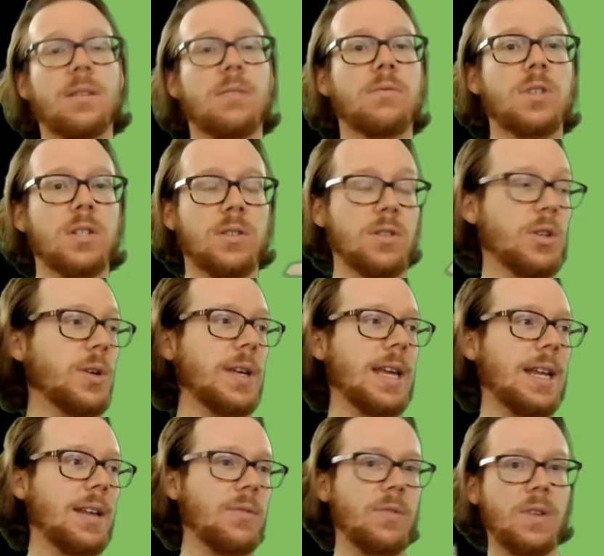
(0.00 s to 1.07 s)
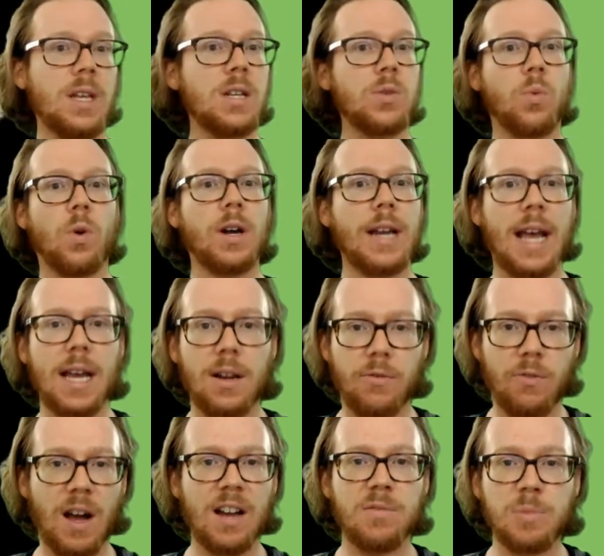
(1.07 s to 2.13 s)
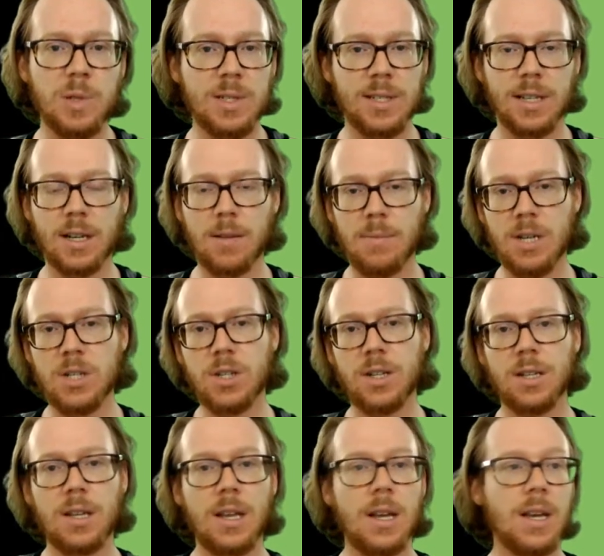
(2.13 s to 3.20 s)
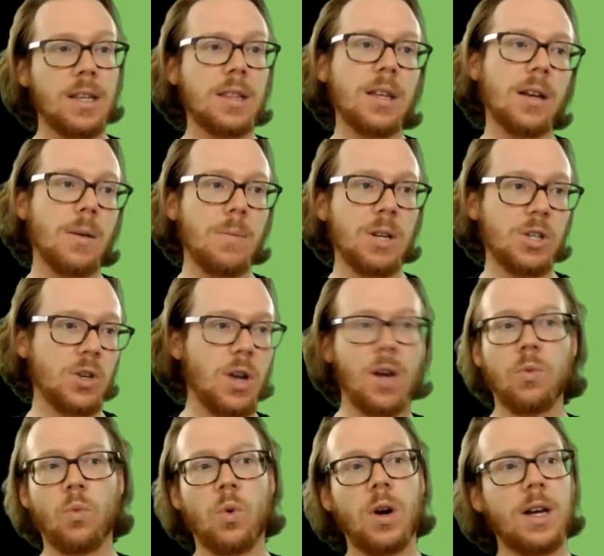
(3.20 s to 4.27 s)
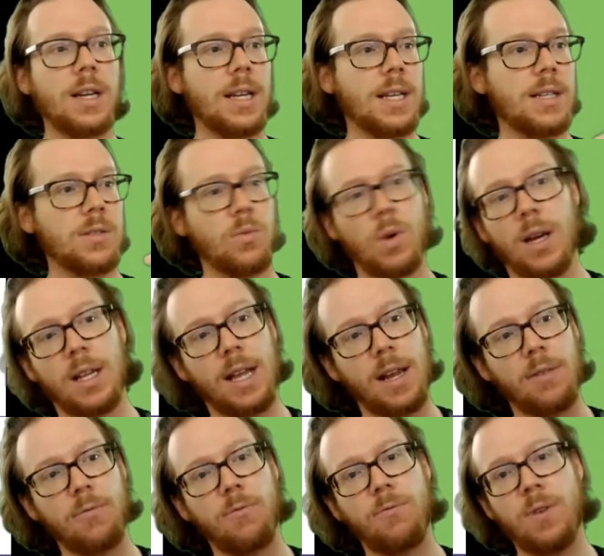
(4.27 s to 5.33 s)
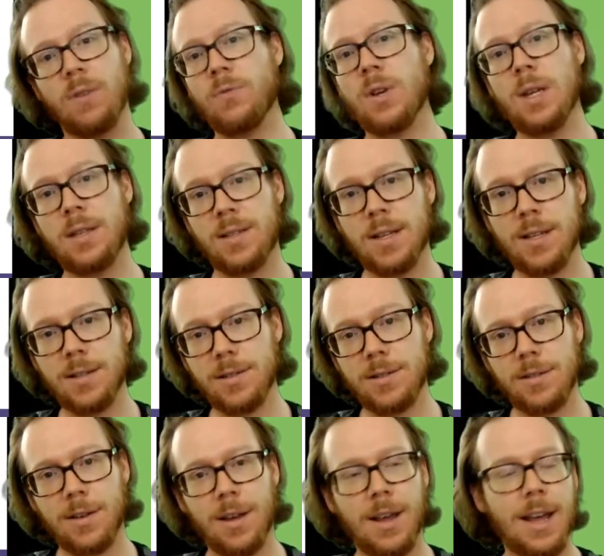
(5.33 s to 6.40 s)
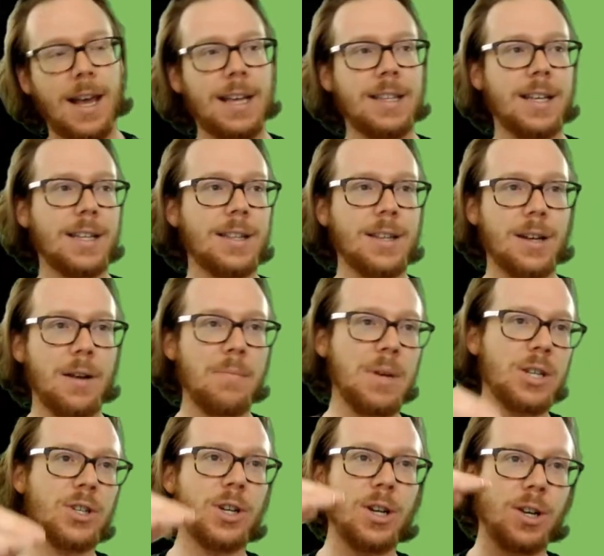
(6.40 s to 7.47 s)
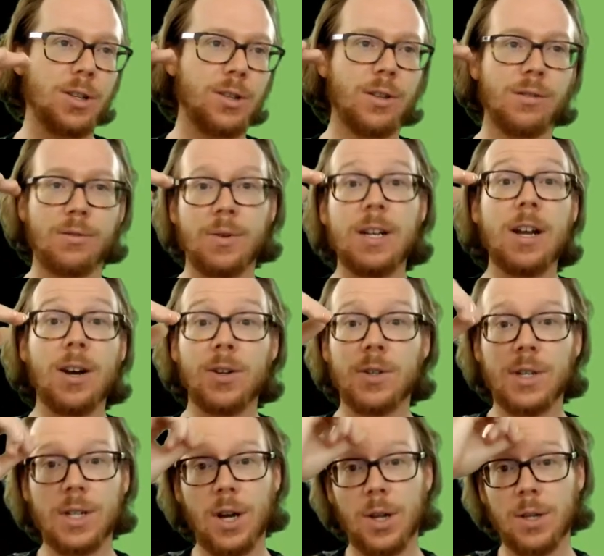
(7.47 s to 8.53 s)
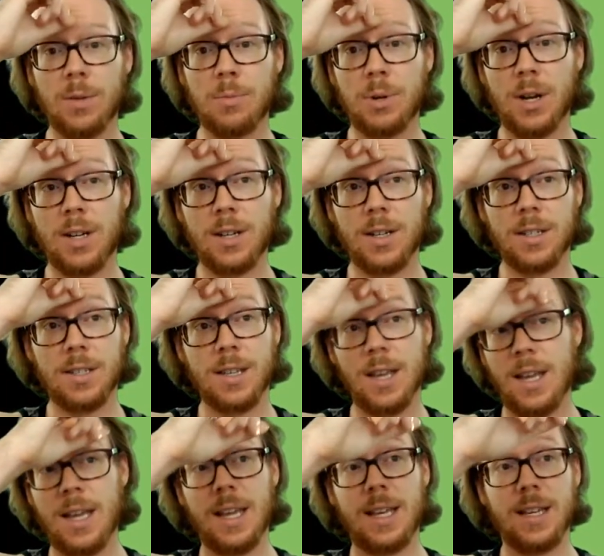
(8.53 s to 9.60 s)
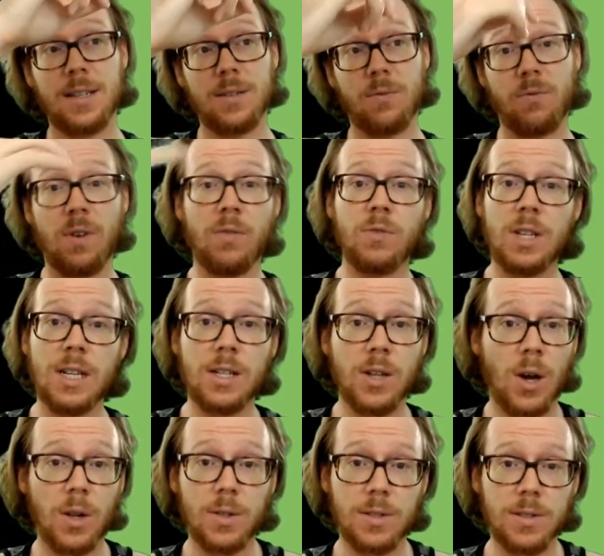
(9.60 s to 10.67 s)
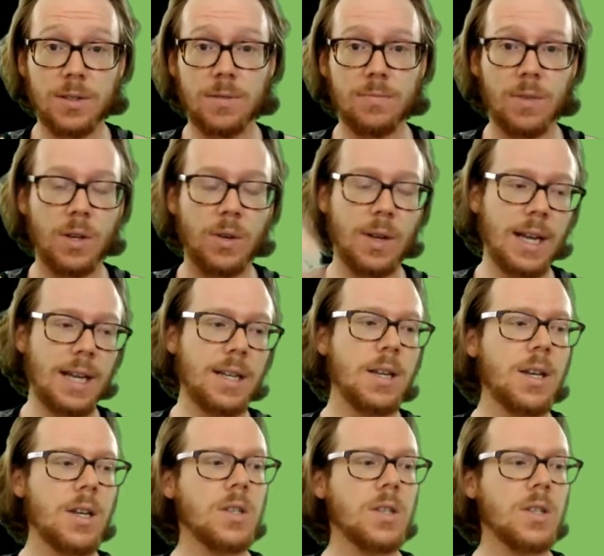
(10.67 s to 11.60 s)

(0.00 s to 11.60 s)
Just look at if each one had a 5% commission, the commission on one is what, like 50 cents? And then the commission on the $300 product is $15, okay?